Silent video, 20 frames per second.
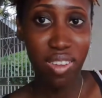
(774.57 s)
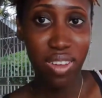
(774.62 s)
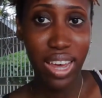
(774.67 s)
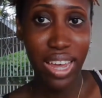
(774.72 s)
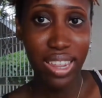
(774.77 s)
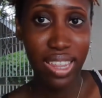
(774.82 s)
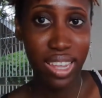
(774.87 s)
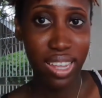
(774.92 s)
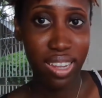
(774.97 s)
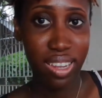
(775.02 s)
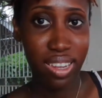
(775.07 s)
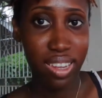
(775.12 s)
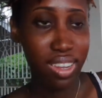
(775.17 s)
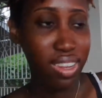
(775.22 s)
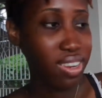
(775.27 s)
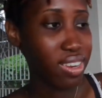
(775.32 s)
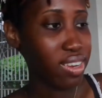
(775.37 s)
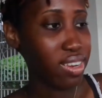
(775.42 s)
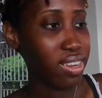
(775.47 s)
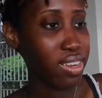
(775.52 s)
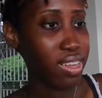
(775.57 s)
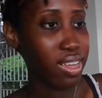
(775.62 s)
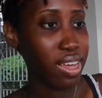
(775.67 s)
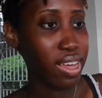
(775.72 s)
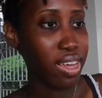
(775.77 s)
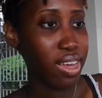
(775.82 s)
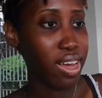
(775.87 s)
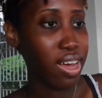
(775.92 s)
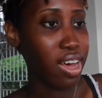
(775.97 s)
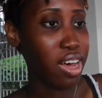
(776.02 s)
Look at it.
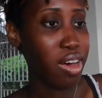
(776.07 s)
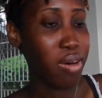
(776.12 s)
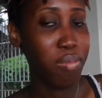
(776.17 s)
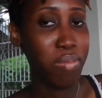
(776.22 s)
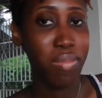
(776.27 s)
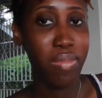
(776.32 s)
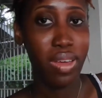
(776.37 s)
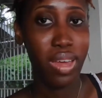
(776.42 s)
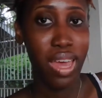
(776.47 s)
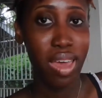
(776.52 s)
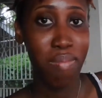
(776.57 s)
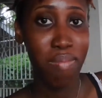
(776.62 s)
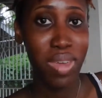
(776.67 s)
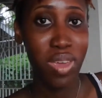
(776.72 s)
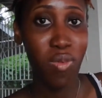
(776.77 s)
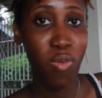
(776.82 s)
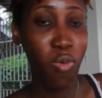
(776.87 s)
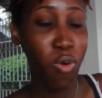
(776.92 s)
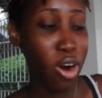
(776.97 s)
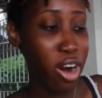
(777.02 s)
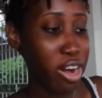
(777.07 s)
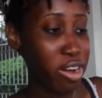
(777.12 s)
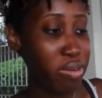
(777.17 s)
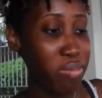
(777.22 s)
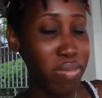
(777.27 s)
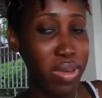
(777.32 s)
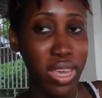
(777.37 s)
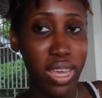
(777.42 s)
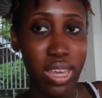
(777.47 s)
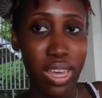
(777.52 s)
Emmy
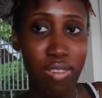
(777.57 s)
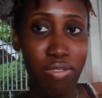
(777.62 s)
warned me.